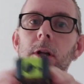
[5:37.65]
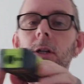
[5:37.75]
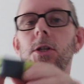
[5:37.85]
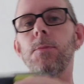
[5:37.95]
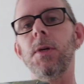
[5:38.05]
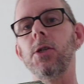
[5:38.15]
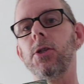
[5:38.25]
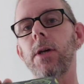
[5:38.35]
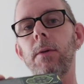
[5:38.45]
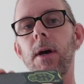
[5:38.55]
And it just means you
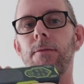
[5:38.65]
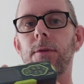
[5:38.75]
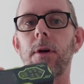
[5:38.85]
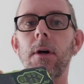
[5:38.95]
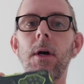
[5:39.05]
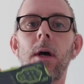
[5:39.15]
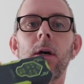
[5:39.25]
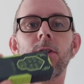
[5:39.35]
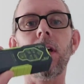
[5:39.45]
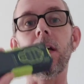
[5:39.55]
don't have to
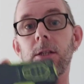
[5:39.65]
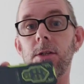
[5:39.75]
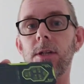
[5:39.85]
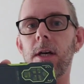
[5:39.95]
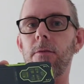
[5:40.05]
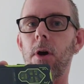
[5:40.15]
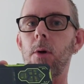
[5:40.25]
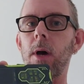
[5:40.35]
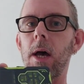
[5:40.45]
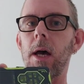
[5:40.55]
set it to
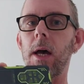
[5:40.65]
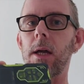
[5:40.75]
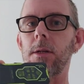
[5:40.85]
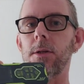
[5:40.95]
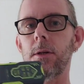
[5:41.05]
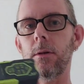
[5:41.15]
0 and